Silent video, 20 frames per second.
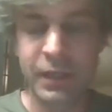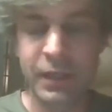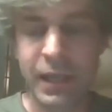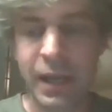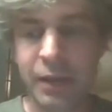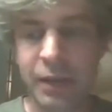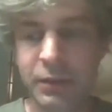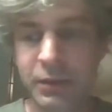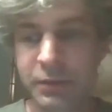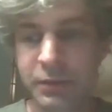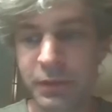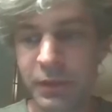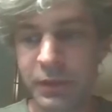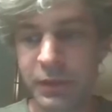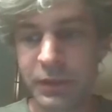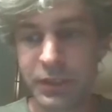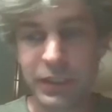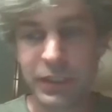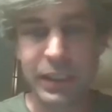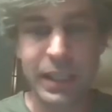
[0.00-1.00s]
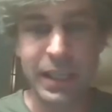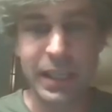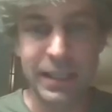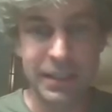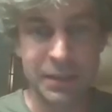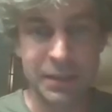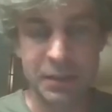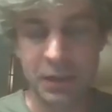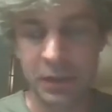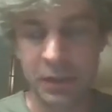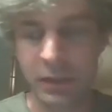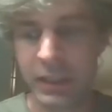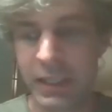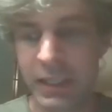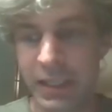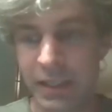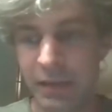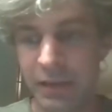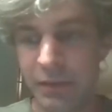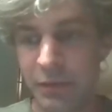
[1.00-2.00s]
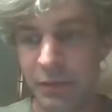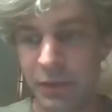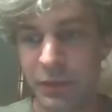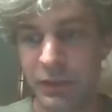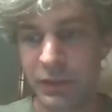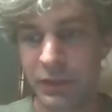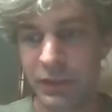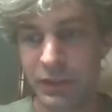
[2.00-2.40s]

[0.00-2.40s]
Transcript: outer function and you know the inner function.